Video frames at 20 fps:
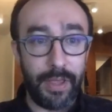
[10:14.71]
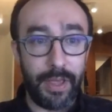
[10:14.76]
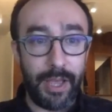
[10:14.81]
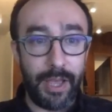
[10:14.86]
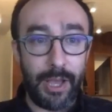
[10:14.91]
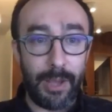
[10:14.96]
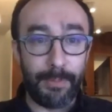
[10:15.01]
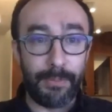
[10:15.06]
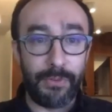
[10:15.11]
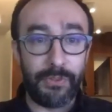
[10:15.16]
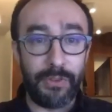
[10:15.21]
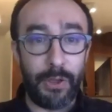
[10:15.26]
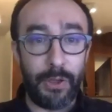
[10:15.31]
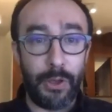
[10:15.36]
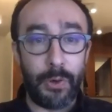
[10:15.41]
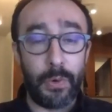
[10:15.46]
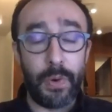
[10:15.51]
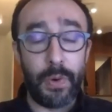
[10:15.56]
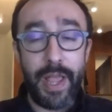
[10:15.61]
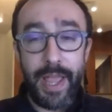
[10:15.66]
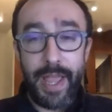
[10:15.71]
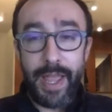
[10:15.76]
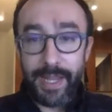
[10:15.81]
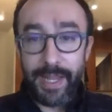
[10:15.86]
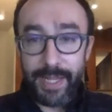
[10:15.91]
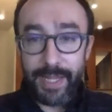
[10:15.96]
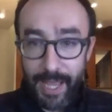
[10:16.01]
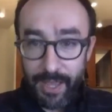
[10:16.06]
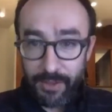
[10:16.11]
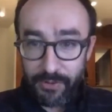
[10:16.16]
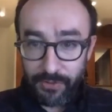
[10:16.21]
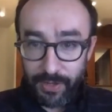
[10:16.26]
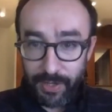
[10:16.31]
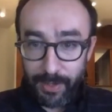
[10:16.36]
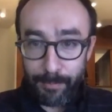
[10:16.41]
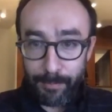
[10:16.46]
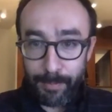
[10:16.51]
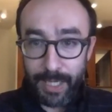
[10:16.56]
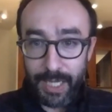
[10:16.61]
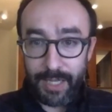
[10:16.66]
Um, so yes,
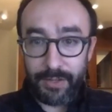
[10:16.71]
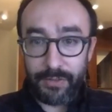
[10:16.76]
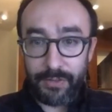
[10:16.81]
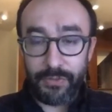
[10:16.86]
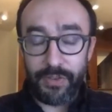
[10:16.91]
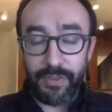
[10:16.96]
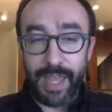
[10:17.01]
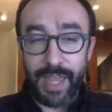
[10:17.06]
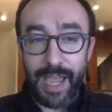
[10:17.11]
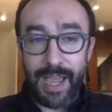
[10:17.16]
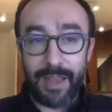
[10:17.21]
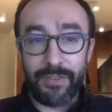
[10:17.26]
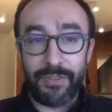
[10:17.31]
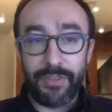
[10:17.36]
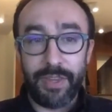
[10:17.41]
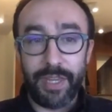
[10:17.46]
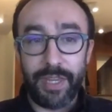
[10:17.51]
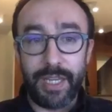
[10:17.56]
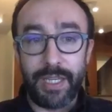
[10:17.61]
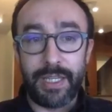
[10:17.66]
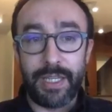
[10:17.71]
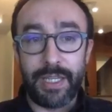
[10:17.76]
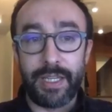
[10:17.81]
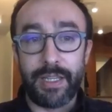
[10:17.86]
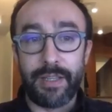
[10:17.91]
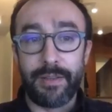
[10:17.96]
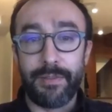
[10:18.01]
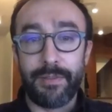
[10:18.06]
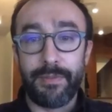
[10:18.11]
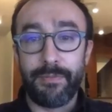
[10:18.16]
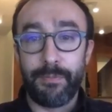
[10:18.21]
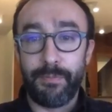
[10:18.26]
it means that the